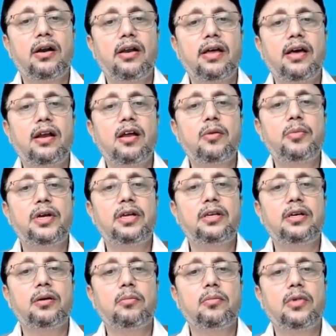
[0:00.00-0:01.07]
rarer
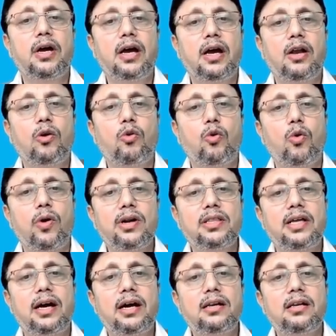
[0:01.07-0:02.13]
medium, and
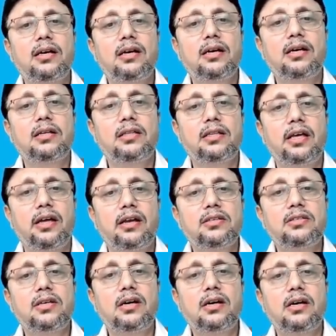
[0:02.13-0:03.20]
over that there
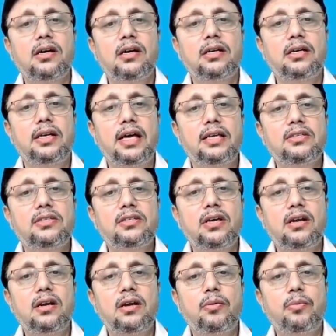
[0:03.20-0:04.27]
is a
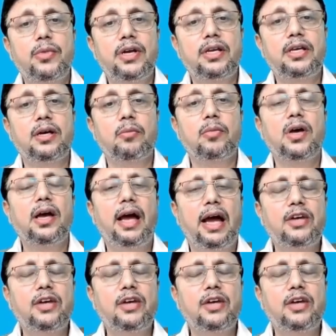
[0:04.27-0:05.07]
denser medium.